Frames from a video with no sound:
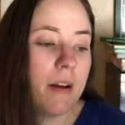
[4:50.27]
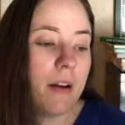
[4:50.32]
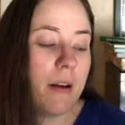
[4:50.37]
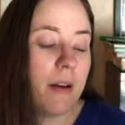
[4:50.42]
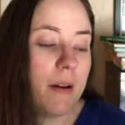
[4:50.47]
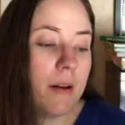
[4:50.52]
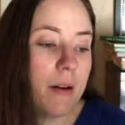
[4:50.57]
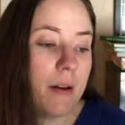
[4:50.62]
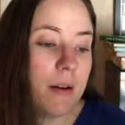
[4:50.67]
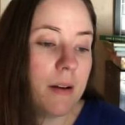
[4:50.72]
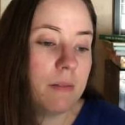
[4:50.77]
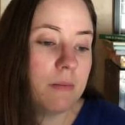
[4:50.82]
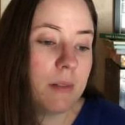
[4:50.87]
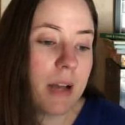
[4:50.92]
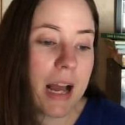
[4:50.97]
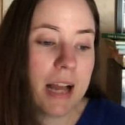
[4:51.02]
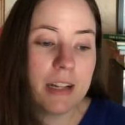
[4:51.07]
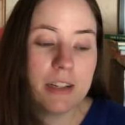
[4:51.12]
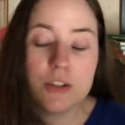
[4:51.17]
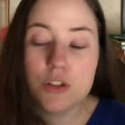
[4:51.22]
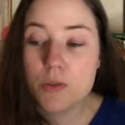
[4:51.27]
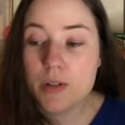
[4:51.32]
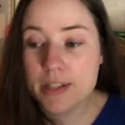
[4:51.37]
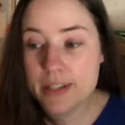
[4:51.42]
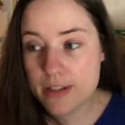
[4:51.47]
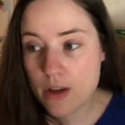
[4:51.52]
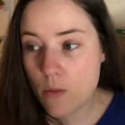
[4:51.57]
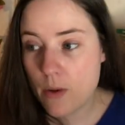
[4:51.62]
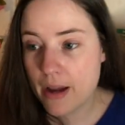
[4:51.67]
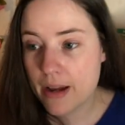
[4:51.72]
Uh, I enjoy
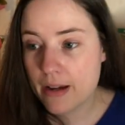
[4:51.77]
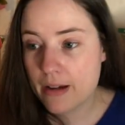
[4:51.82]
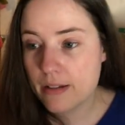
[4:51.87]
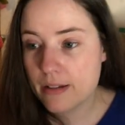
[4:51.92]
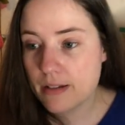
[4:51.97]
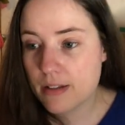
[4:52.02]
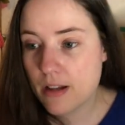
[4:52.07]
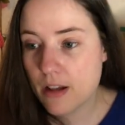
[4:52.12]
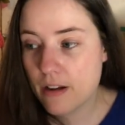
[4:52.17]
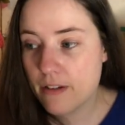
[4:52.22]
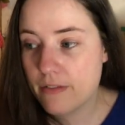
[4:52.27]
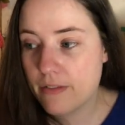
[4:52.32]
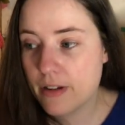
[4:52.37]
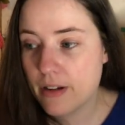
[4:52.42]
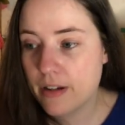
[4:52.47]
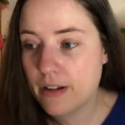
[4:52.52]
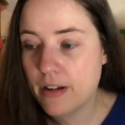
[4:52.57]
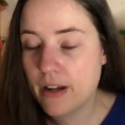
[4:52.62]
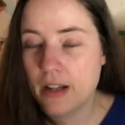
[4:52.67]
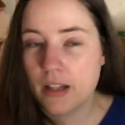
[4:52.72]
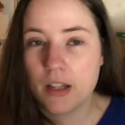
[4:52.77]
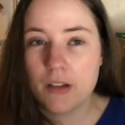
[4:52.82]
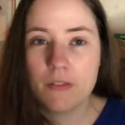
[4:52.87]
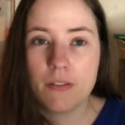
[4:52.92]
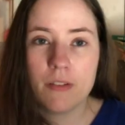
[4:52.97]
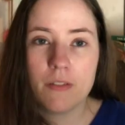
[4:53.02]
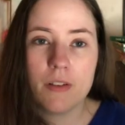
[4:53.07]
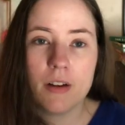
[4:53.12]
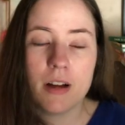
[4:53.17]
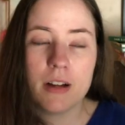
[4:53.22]
sewing. It's a lot of fun. I
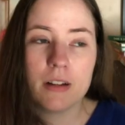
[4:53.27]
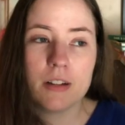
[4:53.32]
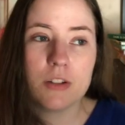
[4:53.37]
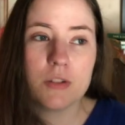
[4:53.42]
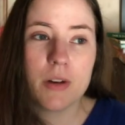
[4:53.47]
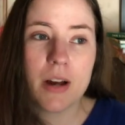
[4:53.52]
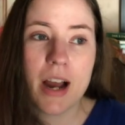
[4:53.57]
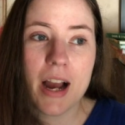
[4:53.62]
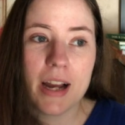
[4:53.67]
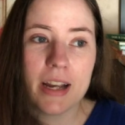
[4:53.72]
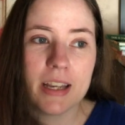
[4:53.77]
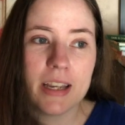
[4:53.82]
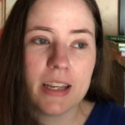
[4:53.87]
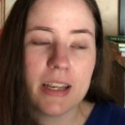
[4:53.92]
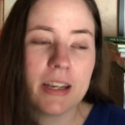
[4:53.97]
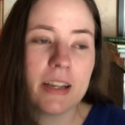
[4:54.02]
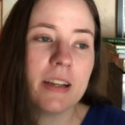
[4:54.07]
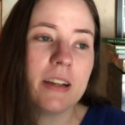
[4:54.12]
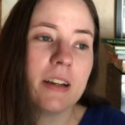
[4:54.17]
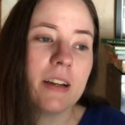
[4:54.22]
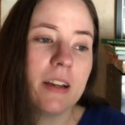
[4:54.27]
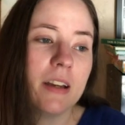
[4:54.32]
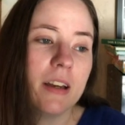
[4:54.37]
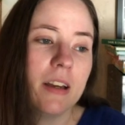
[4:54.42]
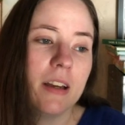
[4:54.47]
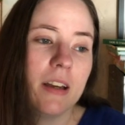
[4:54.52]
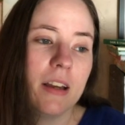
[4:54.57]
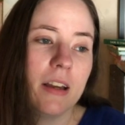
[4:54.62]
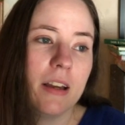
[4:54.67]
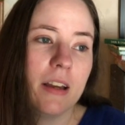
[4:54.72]
love, I enjoy hiking
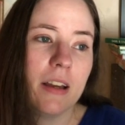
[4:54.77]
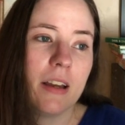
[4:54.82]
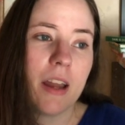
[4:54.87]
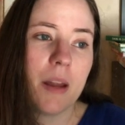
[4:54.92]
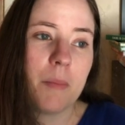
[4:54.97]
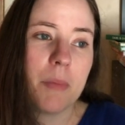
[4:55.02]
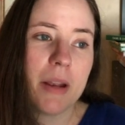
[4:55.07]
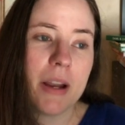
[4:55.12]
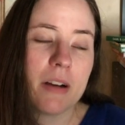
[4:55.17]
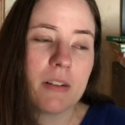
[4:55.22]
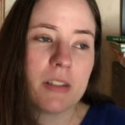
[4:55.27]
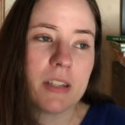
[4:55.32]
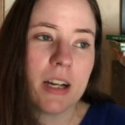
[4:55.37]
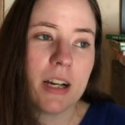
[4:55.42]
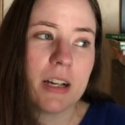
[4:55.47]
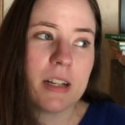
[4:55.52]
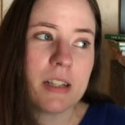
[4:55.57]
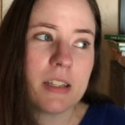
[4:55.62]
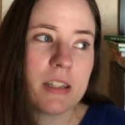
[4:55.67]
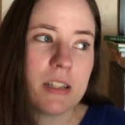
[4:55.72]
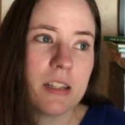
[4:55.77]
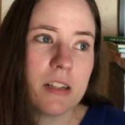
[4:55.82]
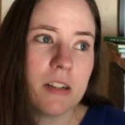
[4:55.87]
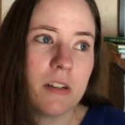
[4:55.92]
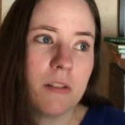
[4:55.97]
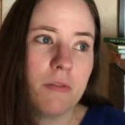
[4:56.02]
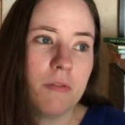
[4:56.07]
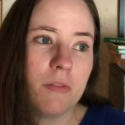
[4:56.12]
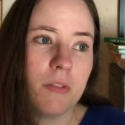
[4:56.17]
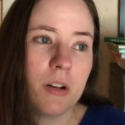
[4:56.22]
and being outside and
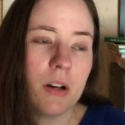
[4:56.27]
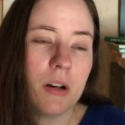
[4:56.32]
stuff.